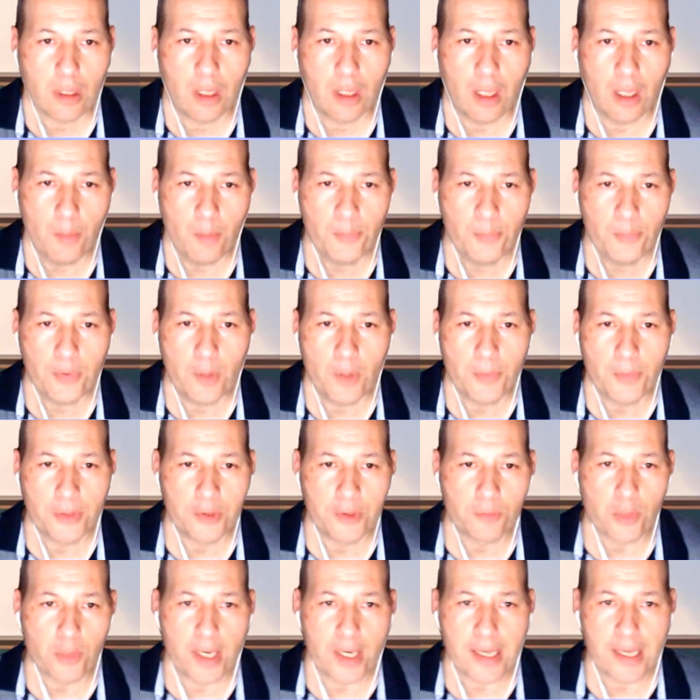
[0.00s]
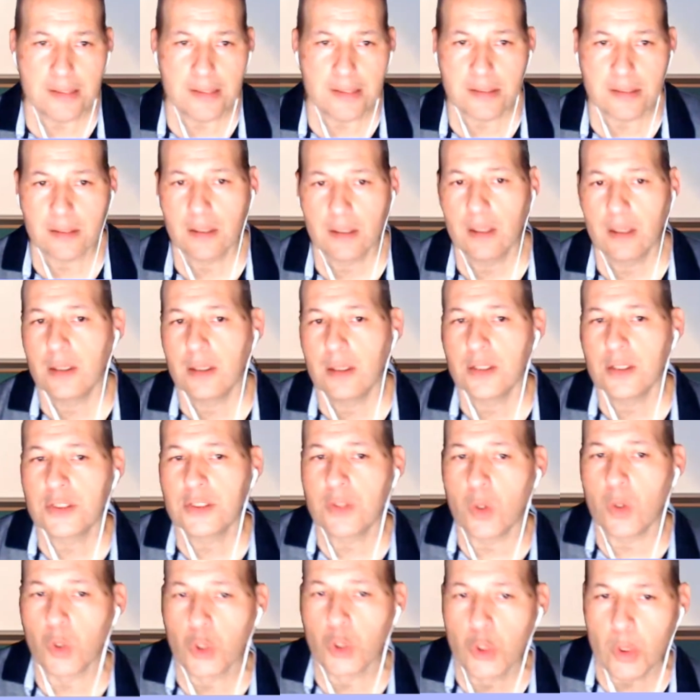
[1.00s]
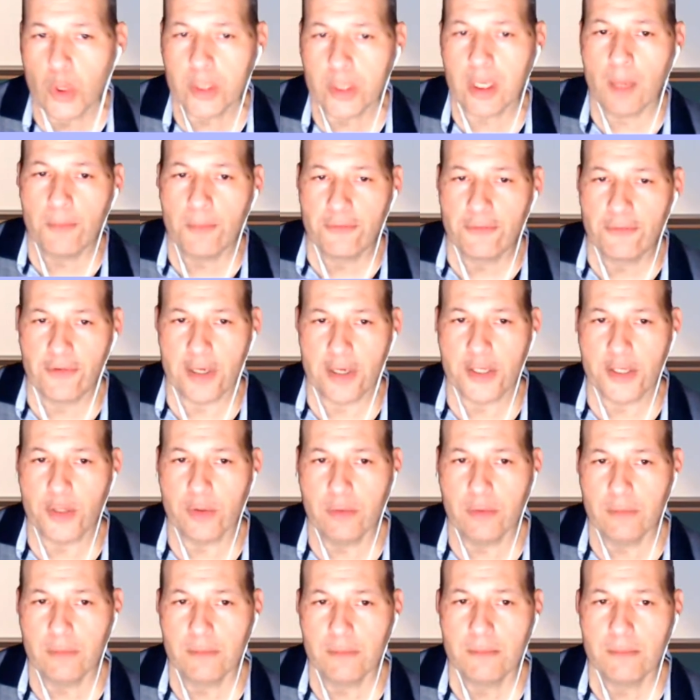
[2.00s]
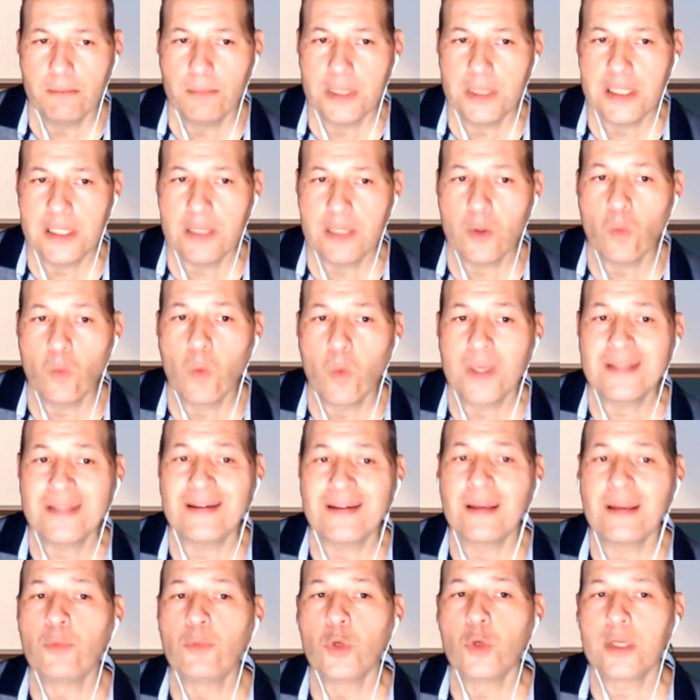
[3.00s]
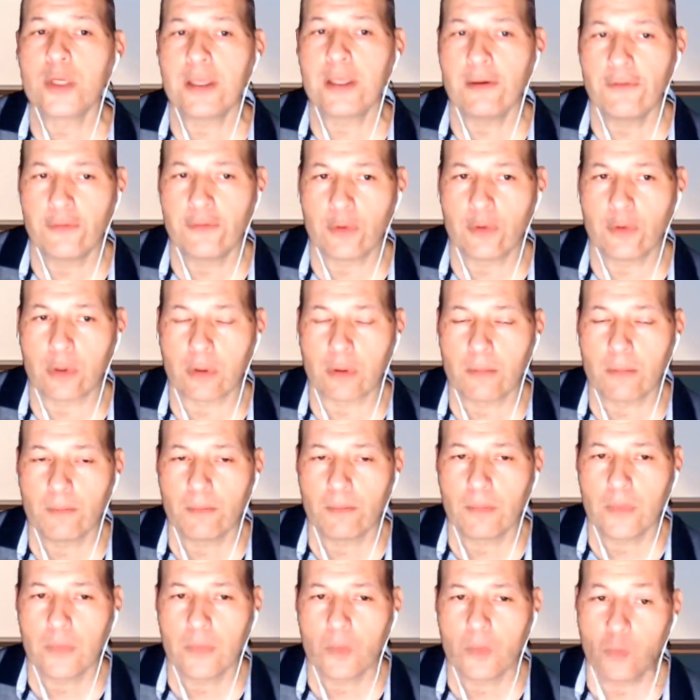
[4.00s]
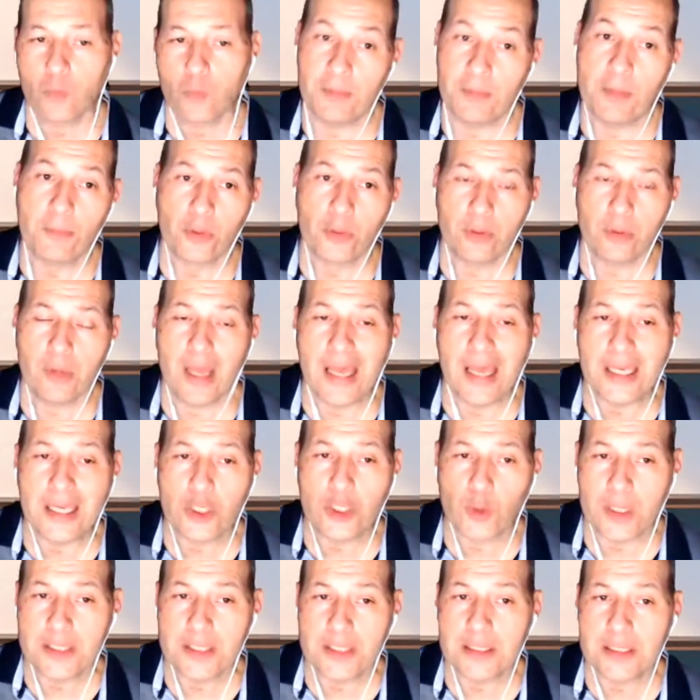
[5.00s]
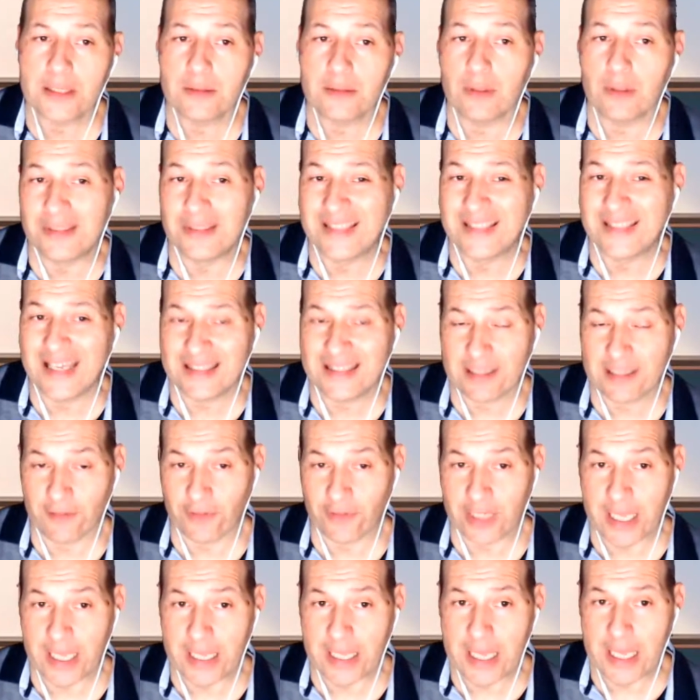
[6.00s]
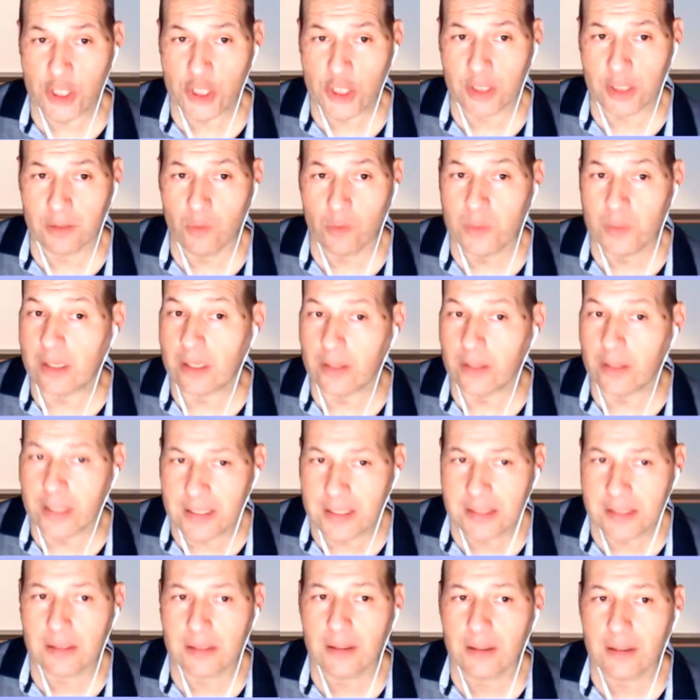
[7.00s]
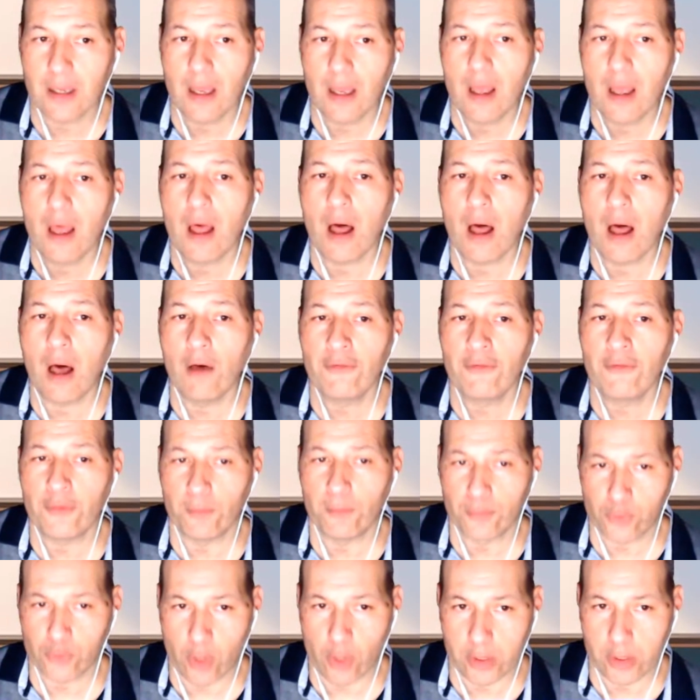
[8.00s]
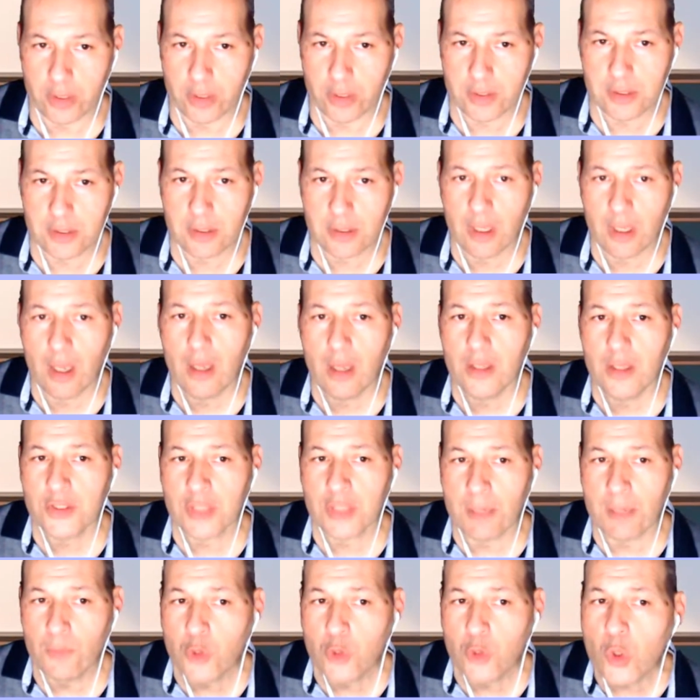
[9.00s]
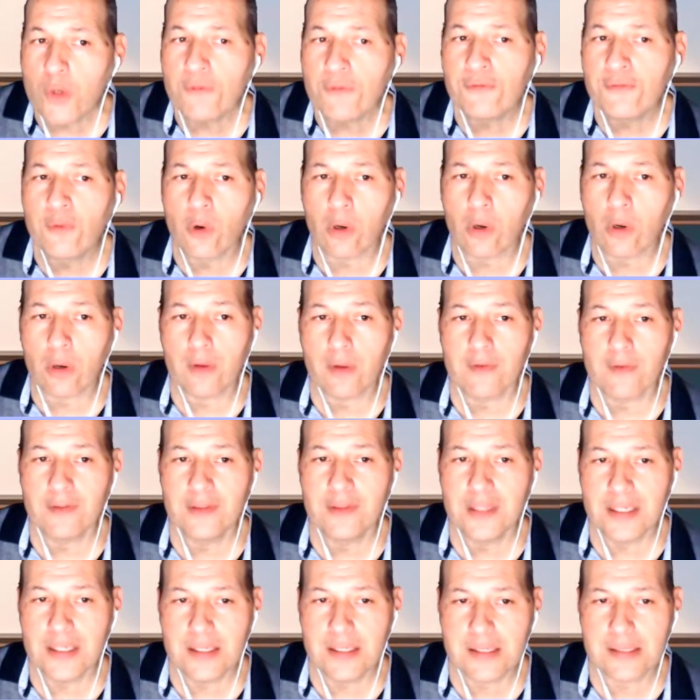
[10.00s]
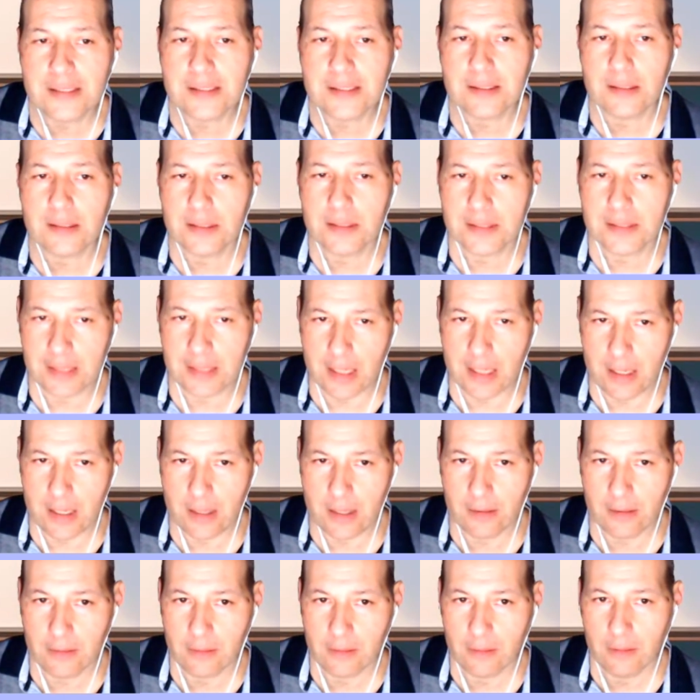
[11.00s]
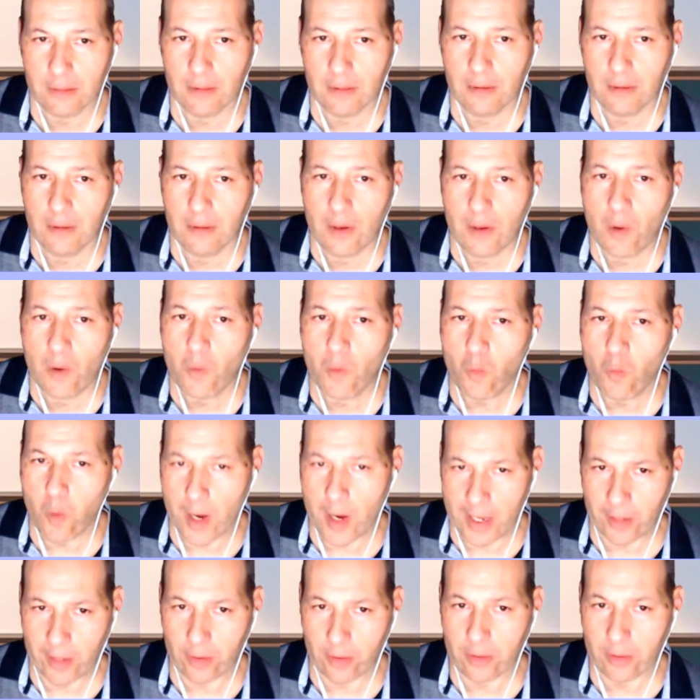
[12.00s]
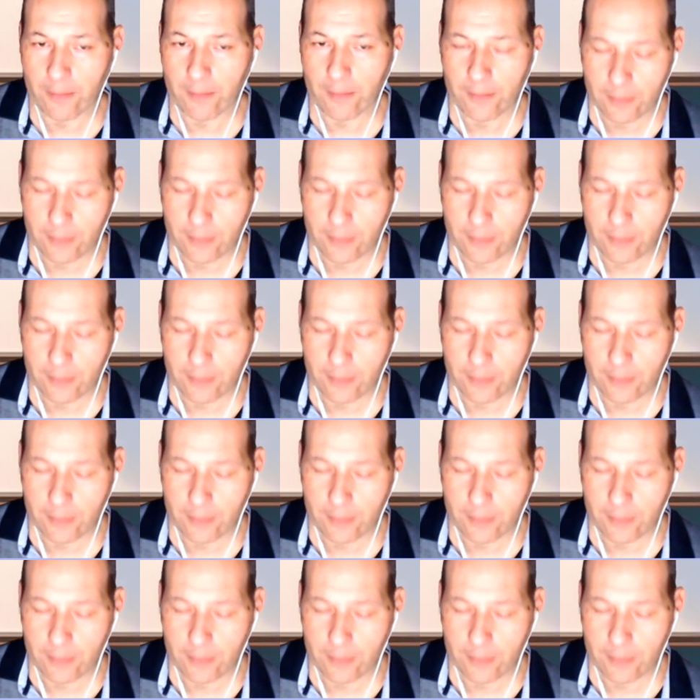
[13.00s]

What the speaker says: open the bracket. So lookup value, meaning what I am looking for. Remember, I created a data validation with a list of products. So I'm looking for this cell where,